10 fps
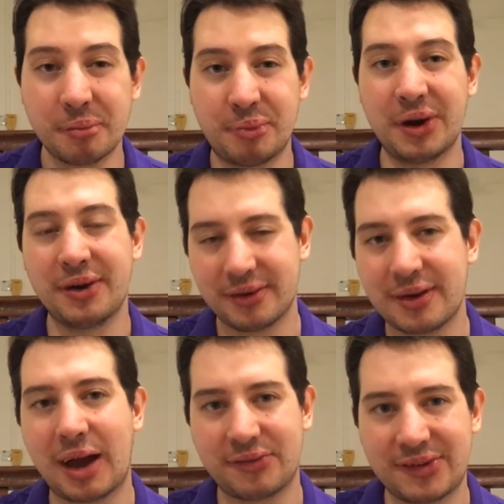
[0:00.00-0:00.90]
but
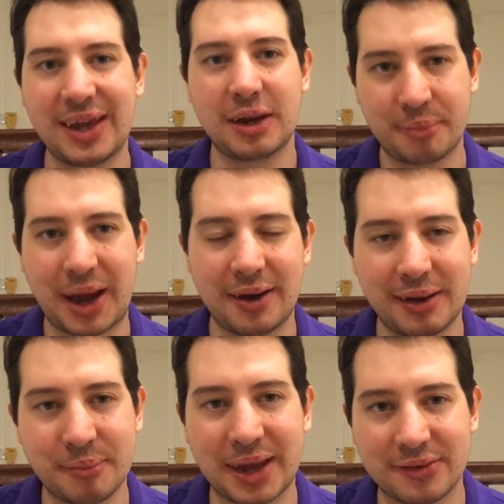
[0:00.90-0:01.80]
I've seen
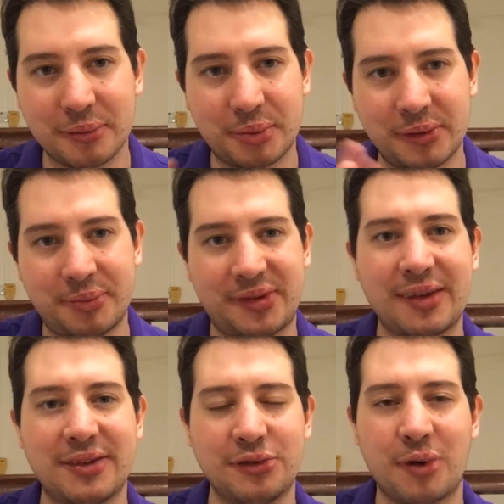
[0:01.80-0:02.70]
it makes up the
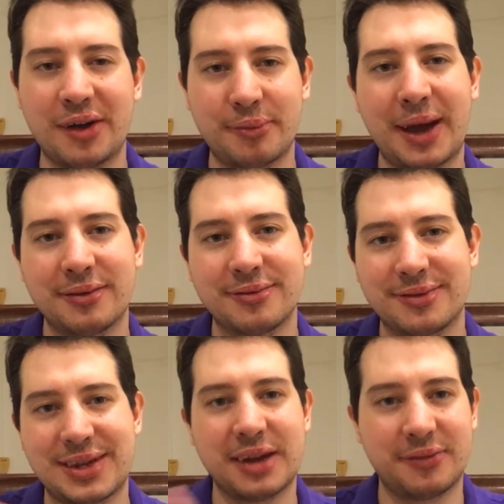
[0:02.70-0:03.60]
percentage wise
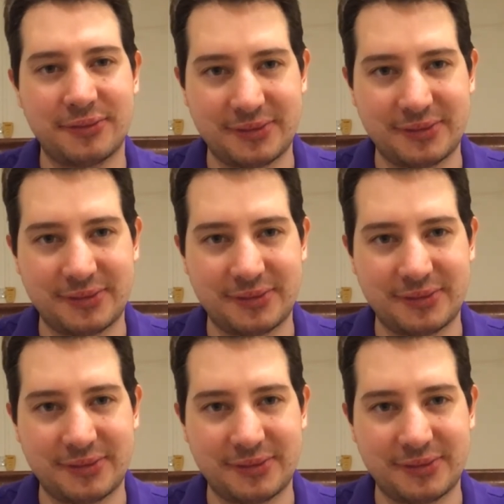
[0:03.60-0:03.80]
about 10 to